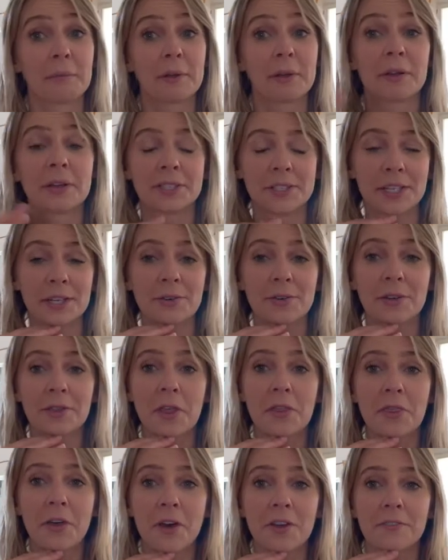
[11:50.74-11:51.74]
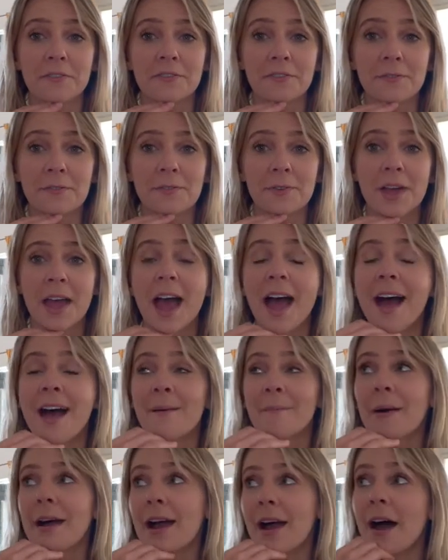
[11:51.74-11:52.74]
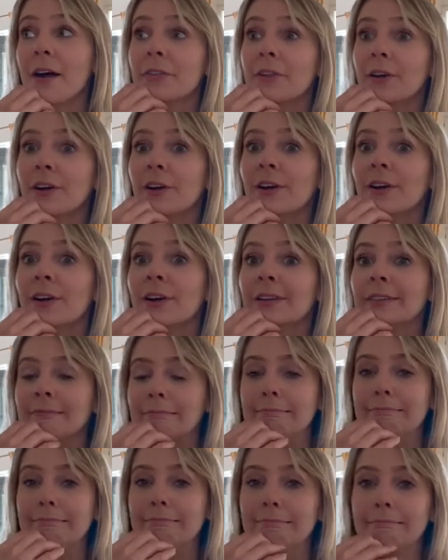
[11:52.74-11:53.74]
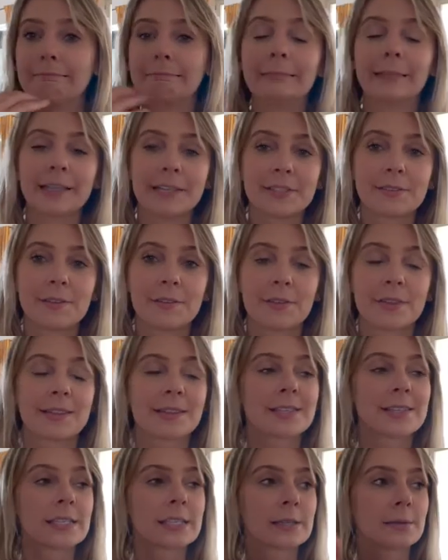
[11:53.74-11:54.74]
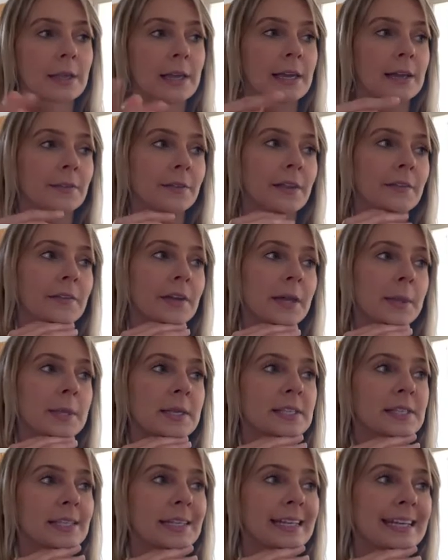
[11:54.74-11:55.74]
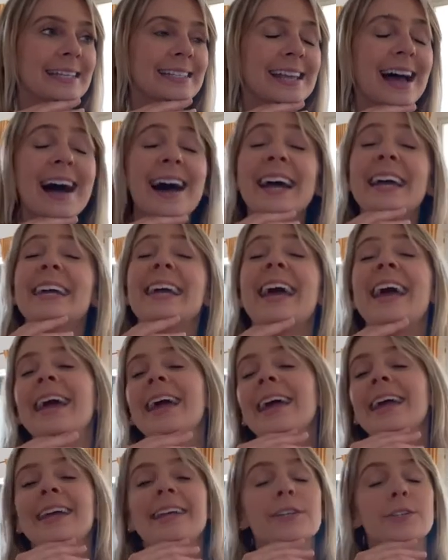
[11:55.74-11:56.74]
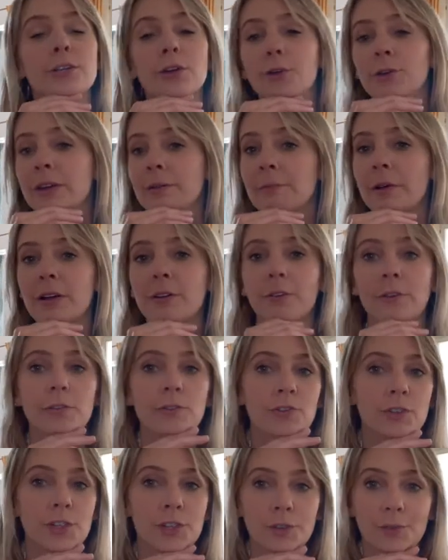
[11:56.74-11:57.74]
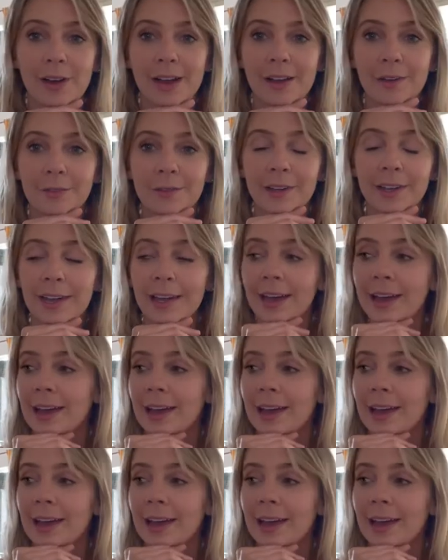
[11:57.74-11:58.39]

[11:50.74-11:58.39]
Continuing on the thought of food, my other least favorite thing, this is like living in the city, is I hate toting my groceries around.